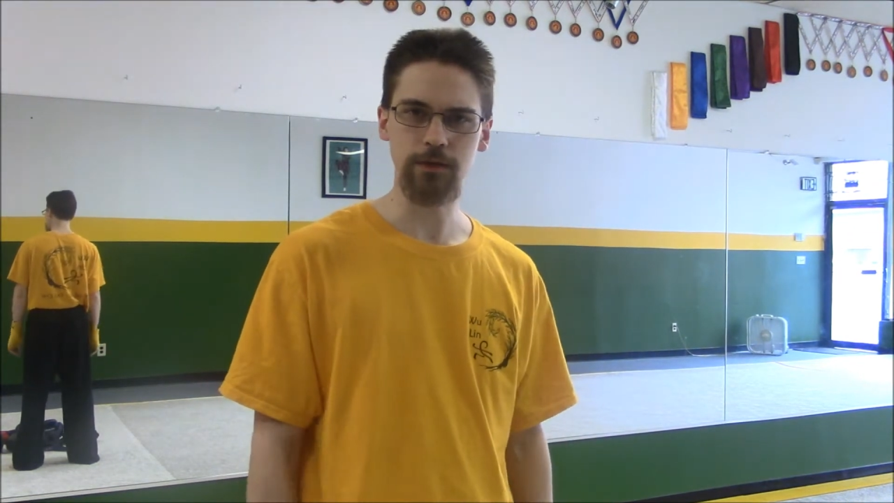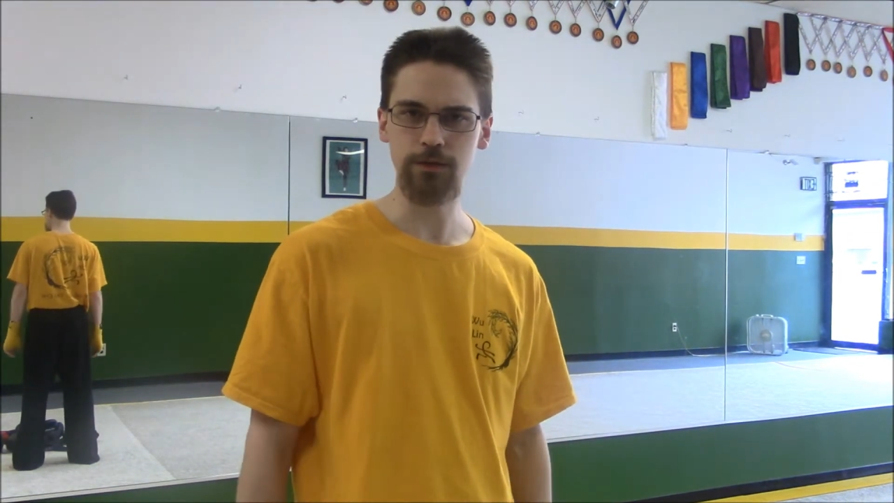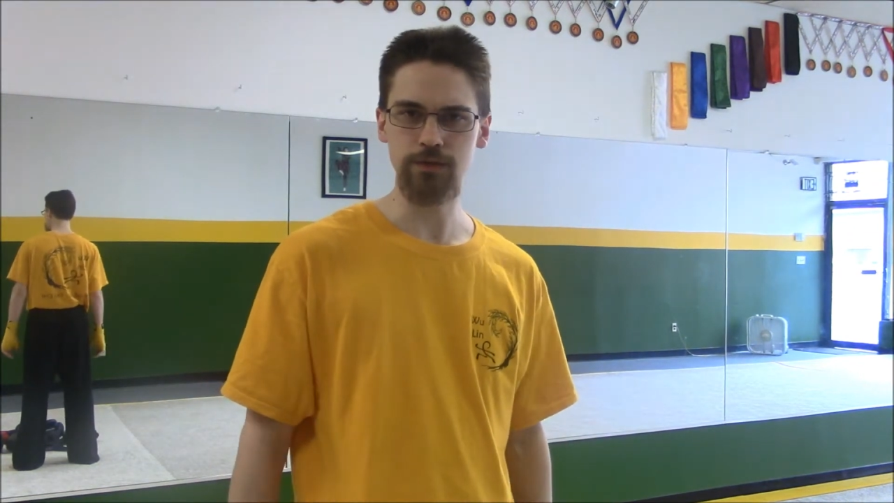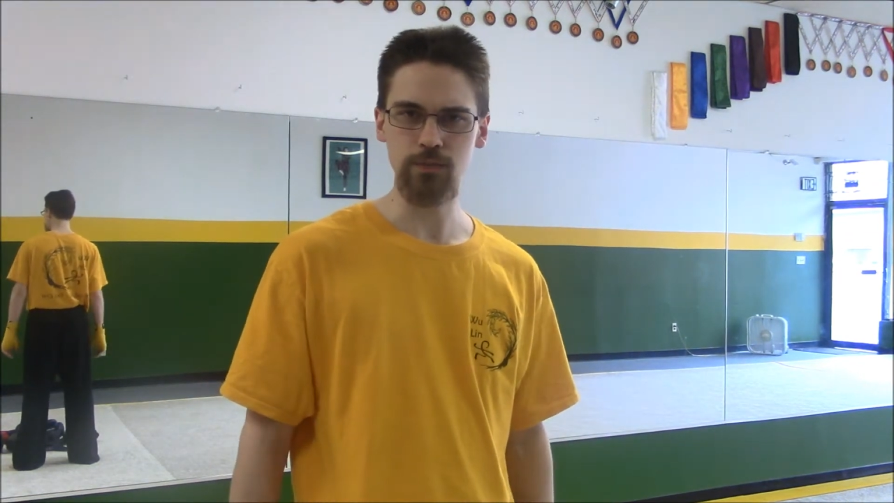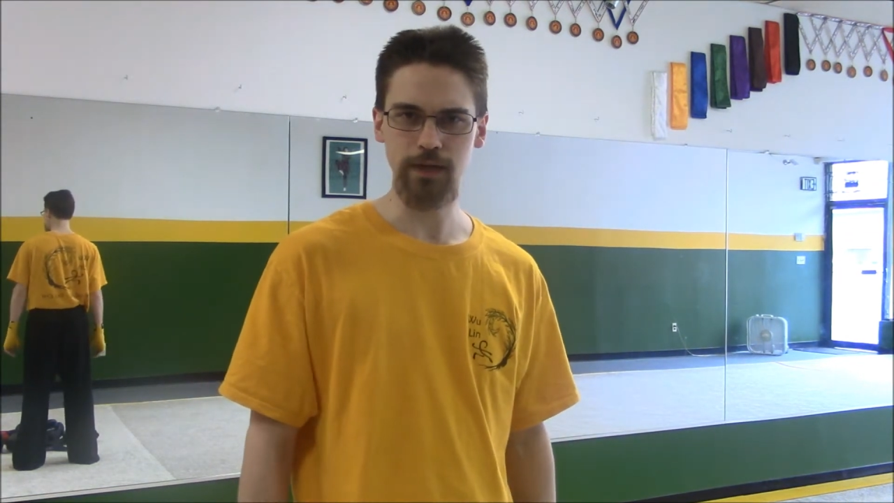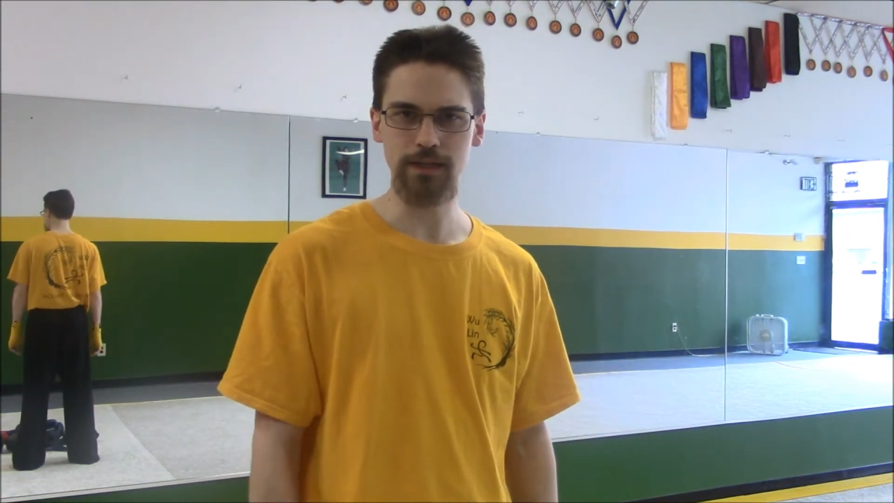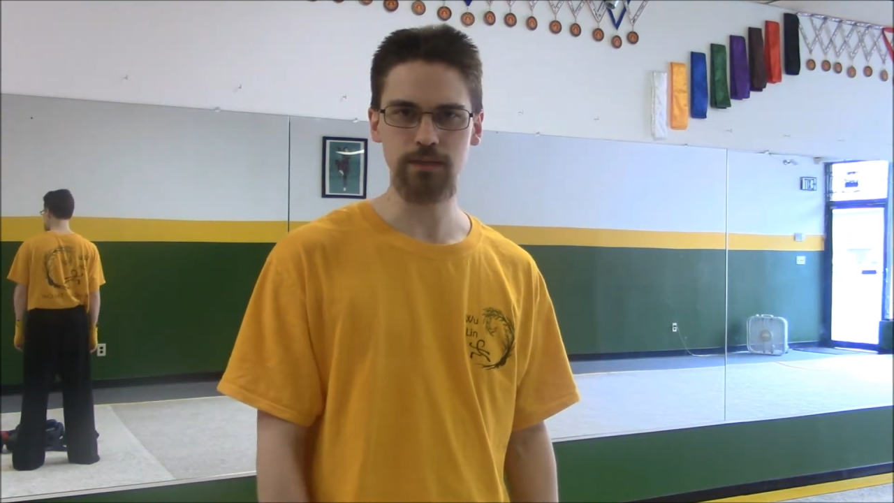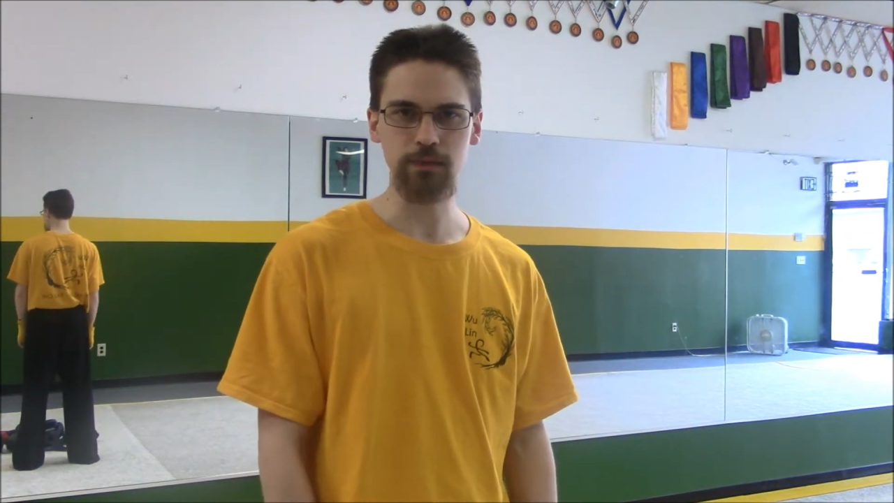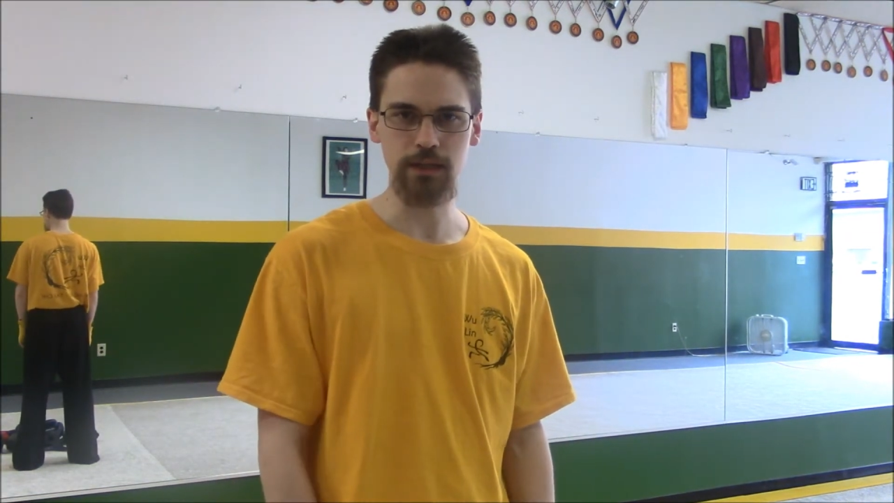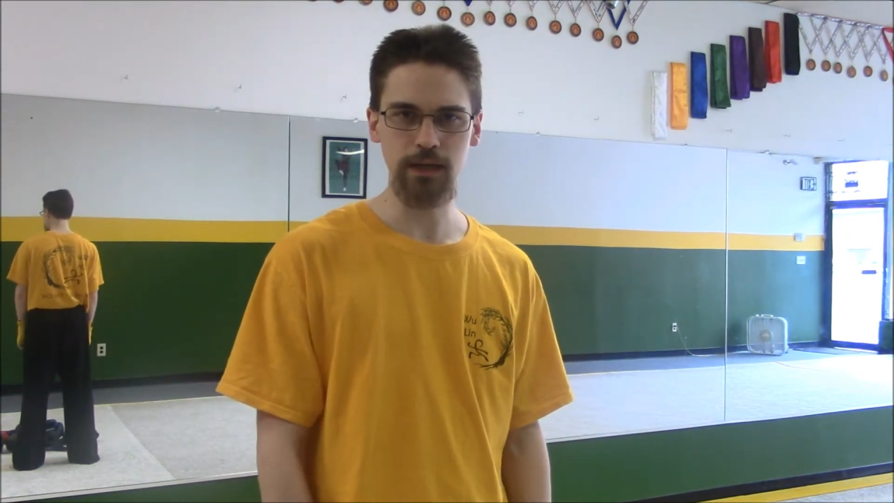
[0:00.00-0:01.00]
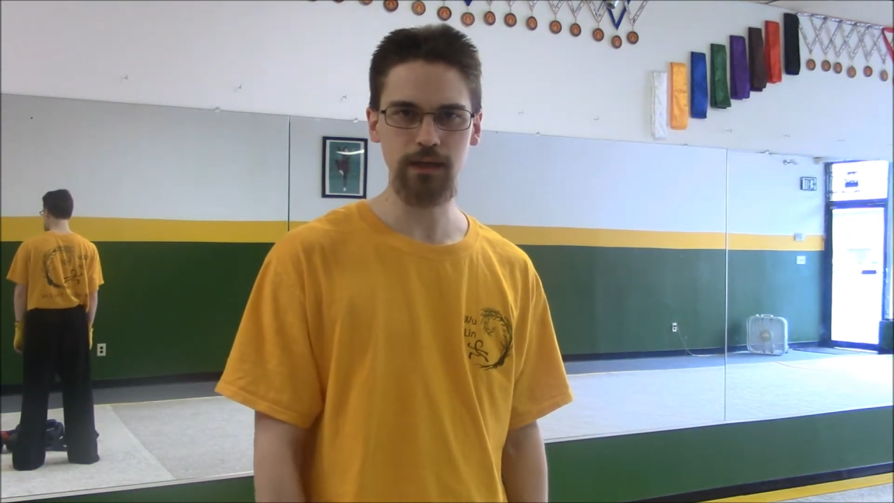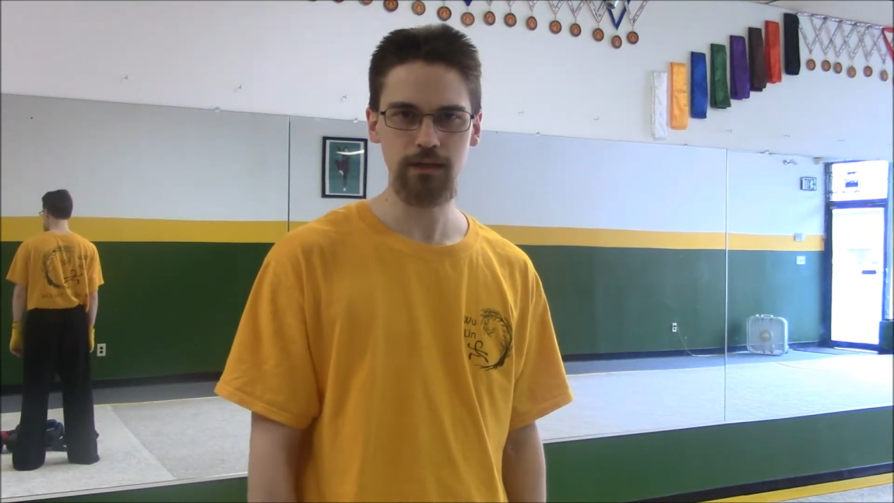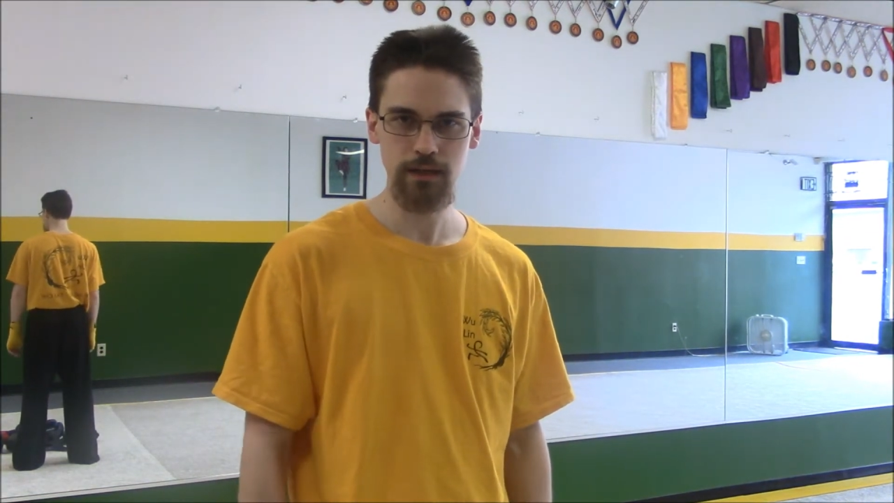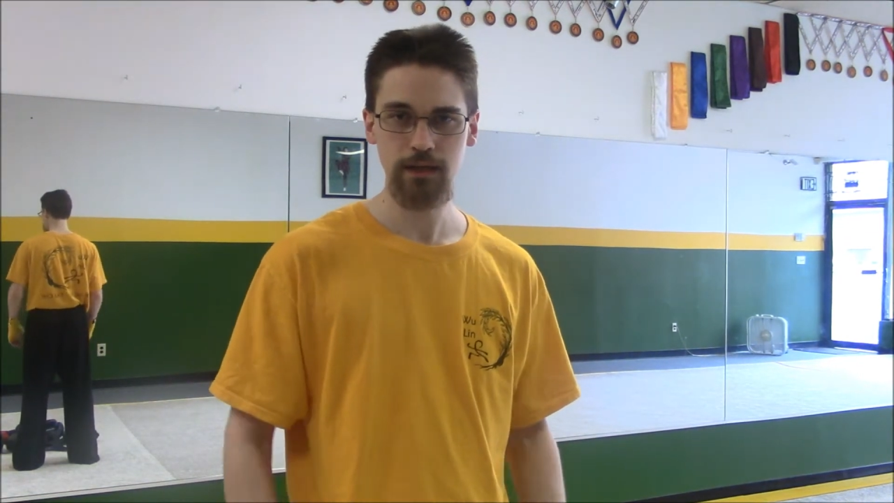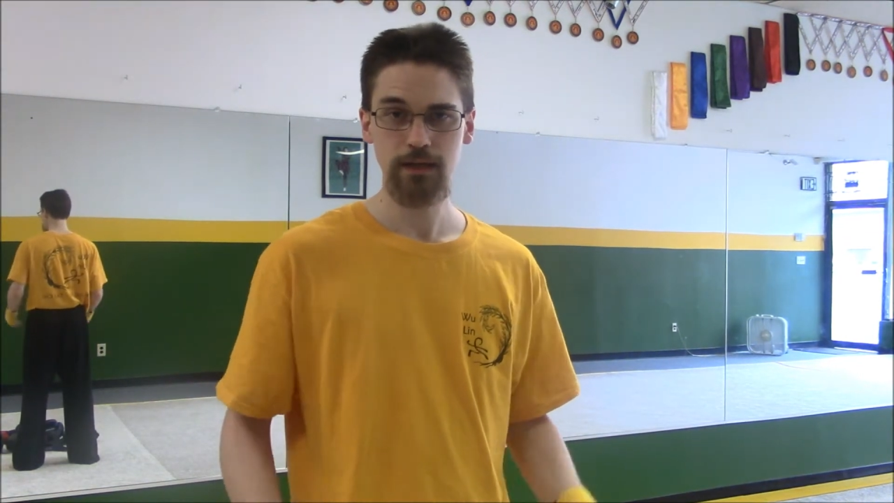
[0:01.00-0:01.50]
hard as you possibly can